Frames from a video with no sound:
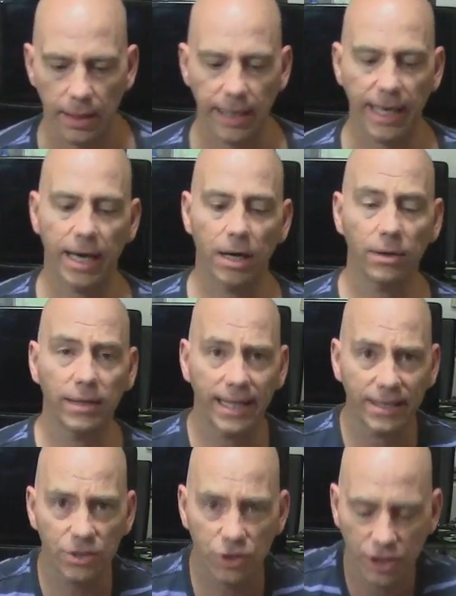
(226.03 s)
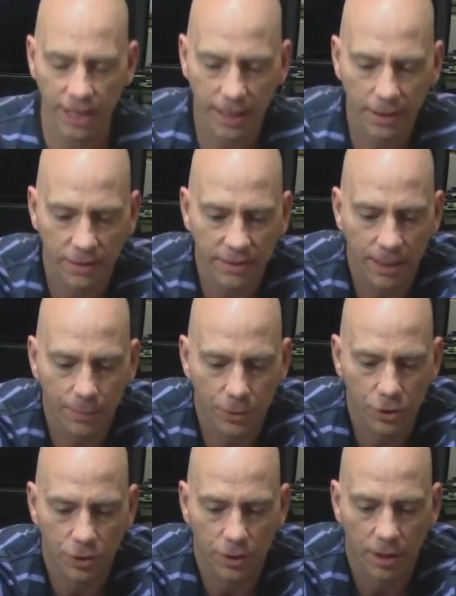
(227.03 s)
Now, let's check the
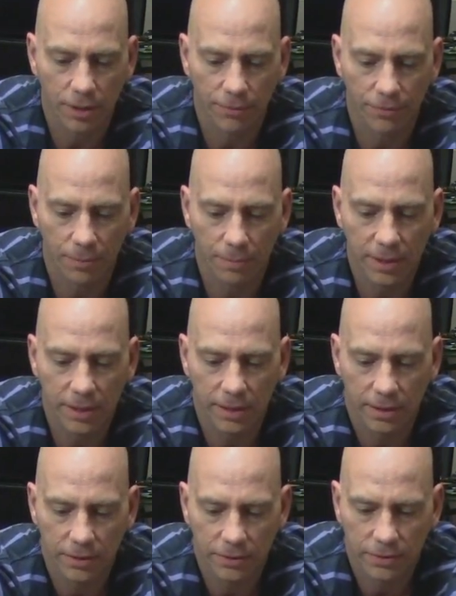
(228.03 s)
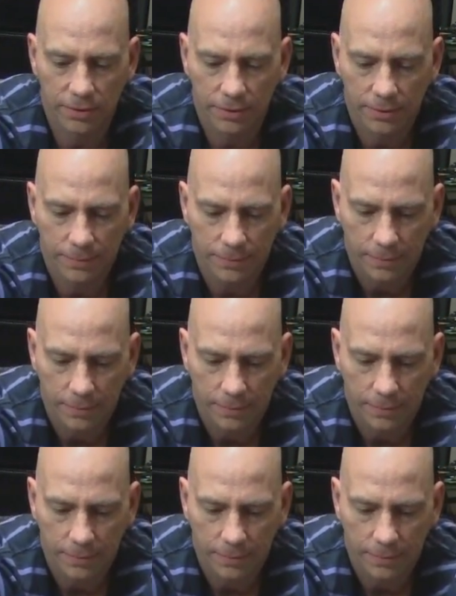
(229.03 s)
temperature of the beers.